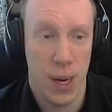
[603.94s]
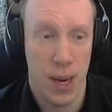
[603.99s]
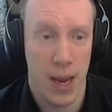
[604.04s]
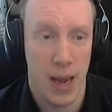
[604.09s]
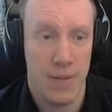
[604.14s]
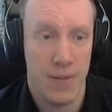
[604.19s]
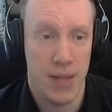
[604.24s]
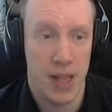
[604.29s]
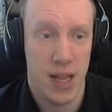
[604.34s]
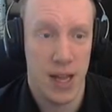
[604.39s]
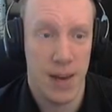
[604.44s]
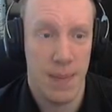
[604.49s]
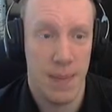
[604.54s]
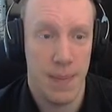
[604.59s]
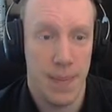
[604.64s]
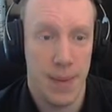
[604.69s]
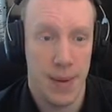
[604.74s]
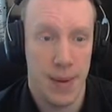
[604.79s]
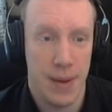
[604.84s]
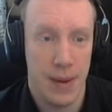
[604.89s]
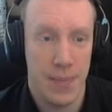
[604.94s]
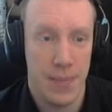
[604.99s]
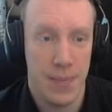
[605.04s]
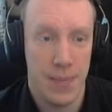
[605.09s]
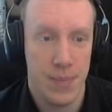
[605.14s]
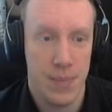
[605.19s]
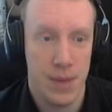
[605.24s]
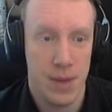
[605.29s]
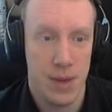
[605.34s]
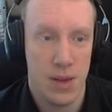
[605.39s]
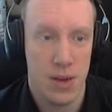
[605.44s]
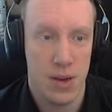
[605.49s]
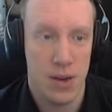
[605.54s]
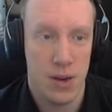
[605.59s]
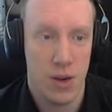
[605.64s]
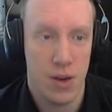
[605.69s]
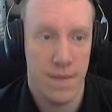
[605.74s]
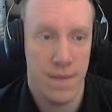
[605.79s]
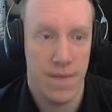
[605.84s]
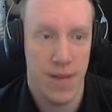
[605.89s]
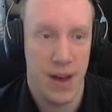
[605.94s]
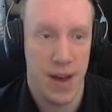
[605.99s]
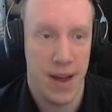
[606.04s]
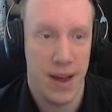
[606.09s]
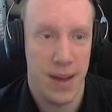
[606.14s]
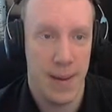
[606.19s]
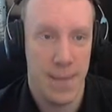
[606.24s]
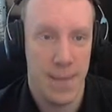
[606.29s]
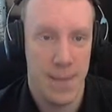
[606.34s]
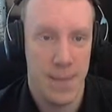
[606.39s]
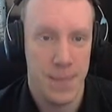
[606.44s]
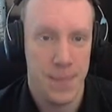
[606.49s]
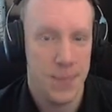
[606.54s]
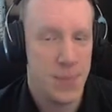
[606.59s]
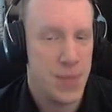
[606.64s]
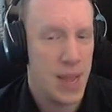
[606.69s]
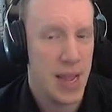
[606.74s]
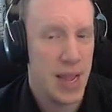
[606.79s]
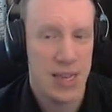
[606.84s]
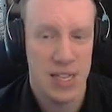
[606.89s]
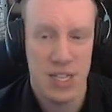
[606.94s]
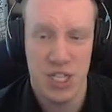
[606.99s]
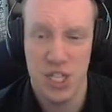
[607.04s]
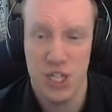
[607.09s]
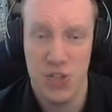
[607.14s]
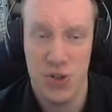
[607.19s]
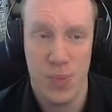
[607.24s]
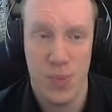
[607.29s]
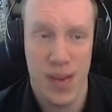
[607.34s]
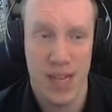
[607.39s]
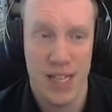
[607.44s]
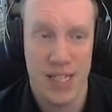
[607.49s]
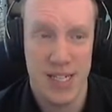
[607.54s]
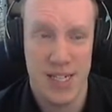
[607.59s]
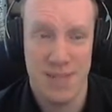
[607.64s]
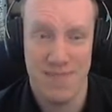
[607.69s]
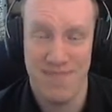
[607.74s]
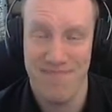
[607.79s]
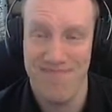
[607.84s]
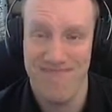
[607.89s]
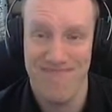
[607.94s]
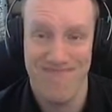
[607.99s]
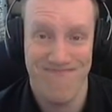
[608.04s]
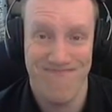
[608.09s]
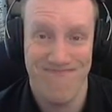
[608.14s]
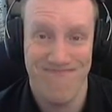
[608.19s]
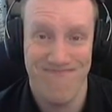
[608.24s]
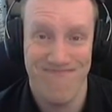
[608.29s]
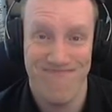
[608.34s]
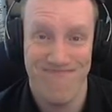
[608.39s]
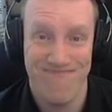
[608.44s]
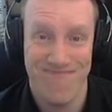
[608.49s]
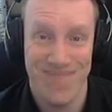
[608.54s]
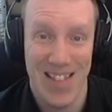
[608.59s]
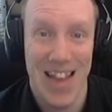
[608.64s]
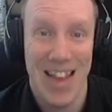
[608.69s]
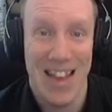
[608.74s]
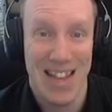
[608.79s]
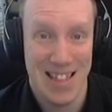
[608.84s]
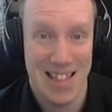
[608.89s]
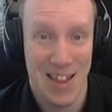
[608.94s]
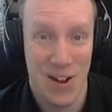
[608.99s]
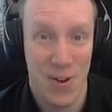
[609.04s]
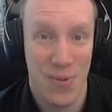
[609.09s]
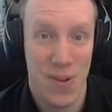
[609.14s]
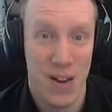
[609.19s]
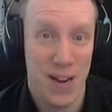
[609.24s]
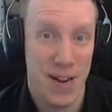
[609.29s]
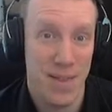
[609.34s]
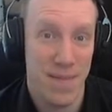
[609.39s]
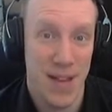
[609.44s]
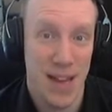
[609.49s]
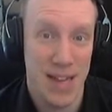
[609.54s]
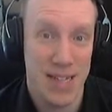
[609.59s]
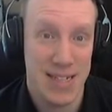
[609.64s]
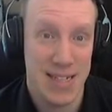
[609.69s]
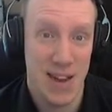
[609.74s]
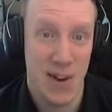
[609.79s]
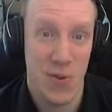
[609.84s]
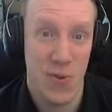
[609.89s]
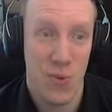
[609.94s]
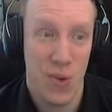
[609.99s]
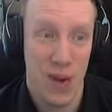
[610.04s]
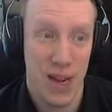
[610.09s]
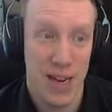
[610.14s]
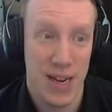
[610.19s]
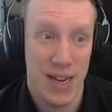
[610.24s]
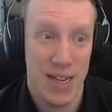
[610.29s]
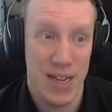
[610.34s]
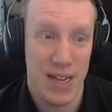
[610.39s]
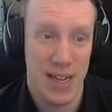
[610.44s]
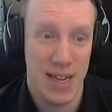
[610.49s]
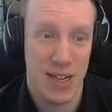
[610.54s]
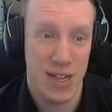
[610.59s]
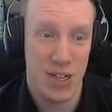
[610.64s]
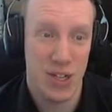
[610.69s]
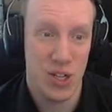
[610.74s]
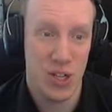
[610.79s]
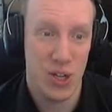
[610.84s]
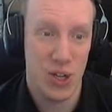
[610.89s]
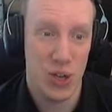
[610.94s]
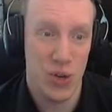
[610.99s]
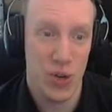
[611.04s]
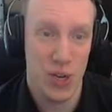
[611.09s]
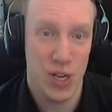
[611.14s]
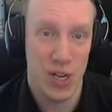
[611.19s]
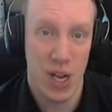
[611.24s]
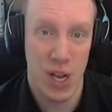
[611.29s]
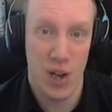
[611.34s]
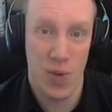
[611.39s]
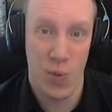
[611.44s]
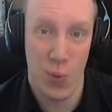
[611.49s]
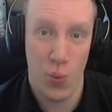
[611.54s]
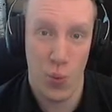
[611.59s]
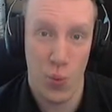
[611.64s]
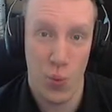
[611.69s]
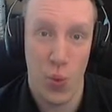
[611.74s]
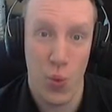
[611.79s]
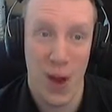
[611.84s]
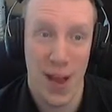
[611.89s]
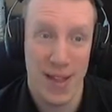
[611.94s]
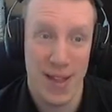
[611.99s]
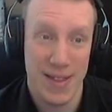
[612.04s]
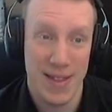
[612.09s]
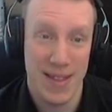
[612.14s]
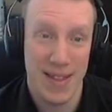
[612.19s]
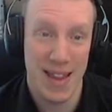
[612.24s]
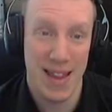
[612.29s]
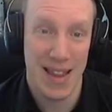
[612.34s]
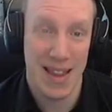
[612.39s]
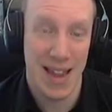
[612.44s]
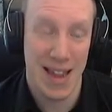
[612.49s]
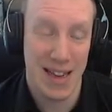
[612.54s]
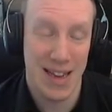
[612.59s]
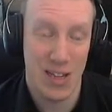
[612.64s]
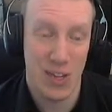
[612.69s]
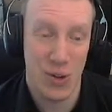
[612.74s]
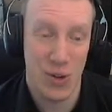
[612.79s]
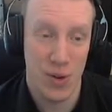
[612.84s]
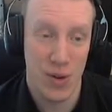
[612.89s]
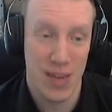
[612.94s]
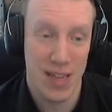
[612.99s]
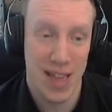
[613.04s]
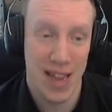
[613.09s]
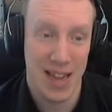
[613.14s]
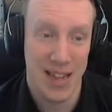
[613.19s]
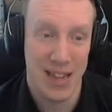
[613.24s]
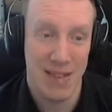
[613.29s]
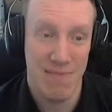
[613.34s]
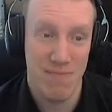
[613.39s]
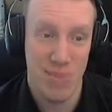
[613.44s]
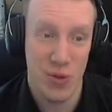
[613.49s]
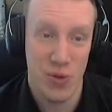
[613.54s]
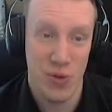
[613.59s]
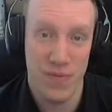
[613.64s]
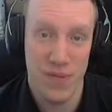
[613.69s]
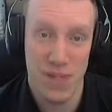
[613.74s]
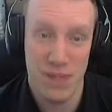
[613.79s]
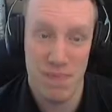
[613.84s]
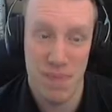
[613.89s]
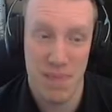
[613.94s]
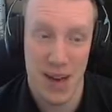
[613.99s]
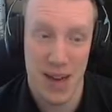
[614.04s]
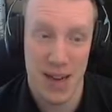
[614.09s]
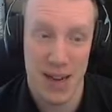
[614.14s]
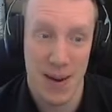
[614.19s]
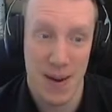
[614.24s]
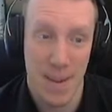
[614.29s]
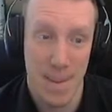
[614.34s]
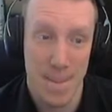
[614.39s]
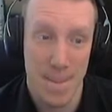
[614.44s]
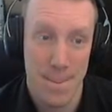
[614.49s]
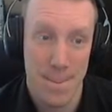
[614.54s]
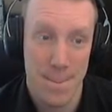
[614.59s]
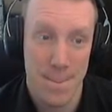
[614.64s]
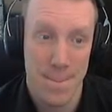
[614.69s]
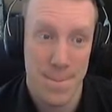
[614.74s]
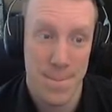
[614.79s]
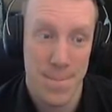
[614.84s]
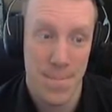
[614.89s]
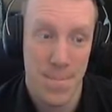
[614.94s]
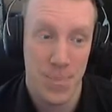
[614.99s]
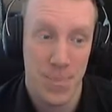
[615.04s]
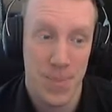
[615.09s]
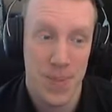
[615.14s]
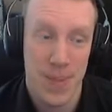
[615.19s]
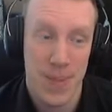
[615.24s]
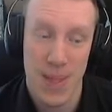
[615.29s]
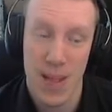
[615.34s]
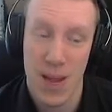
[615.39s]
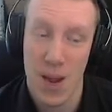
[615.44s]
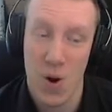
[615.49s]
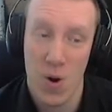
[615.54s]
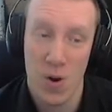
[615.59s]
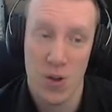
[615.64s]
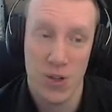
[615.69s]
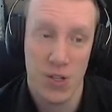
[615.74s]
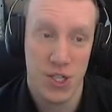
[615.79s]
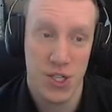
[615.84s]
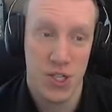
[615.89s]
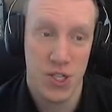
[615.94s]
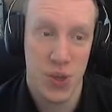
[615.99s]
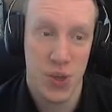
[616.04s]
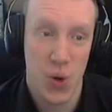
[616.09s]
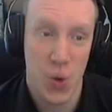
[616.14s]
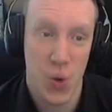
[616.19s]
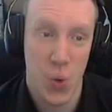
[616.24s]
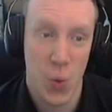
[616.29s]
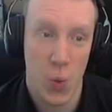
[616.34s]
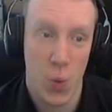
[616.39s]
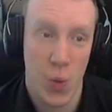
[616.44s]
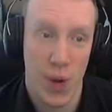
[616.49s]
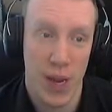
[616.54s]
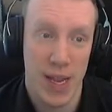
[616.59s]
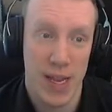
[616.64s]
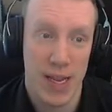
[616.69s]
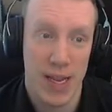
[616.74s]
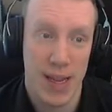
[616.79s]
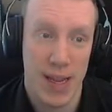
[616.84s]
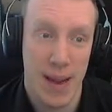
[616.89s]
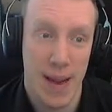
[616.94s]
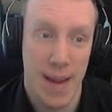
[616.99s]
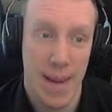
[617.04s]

to level up Nuzlocke. Zubats. They are really fast and really good when they get good attacking moves, but they are so weak